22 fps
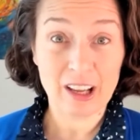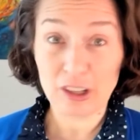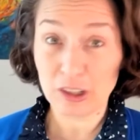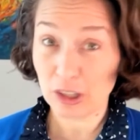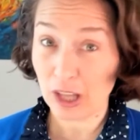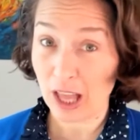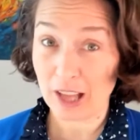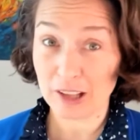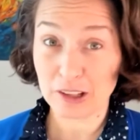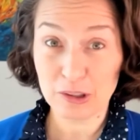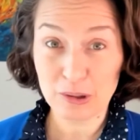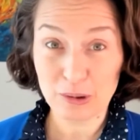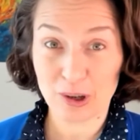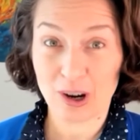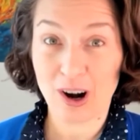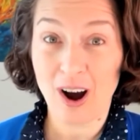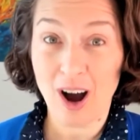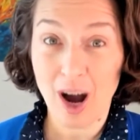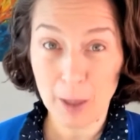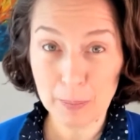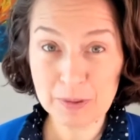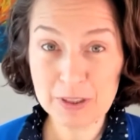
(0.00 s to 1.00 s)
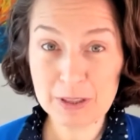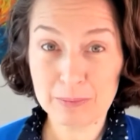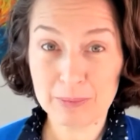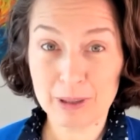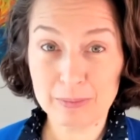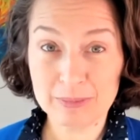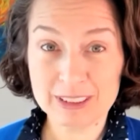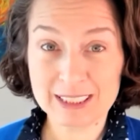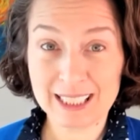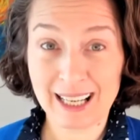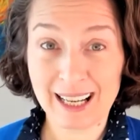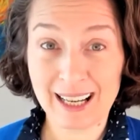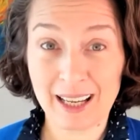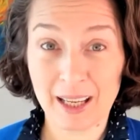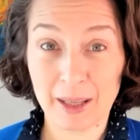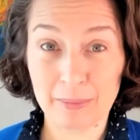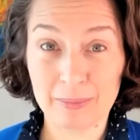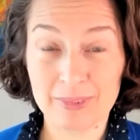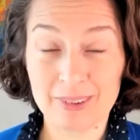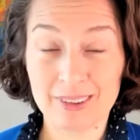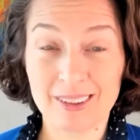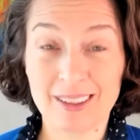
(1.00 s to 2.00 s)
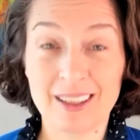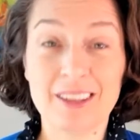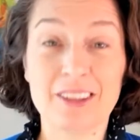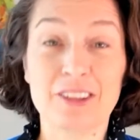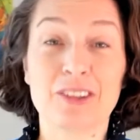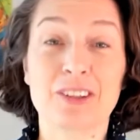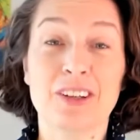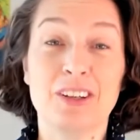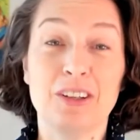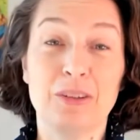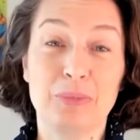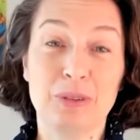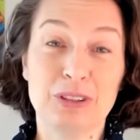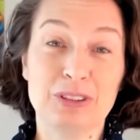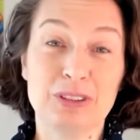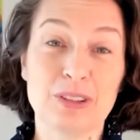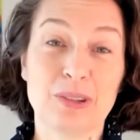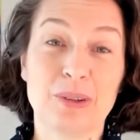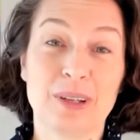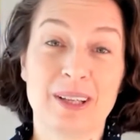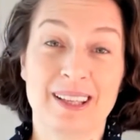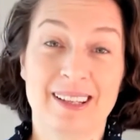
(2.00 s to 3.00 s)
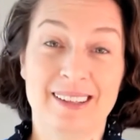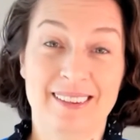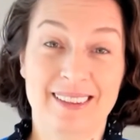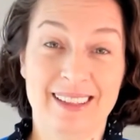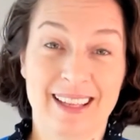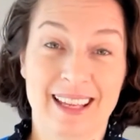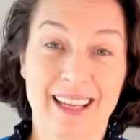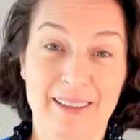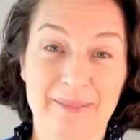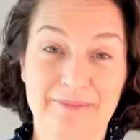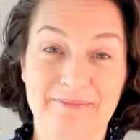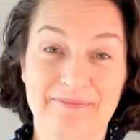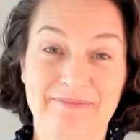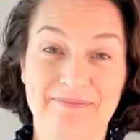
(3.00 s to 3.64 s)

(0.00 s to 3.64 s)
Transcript: at your optimum time, and you're going to be so ahead of the game.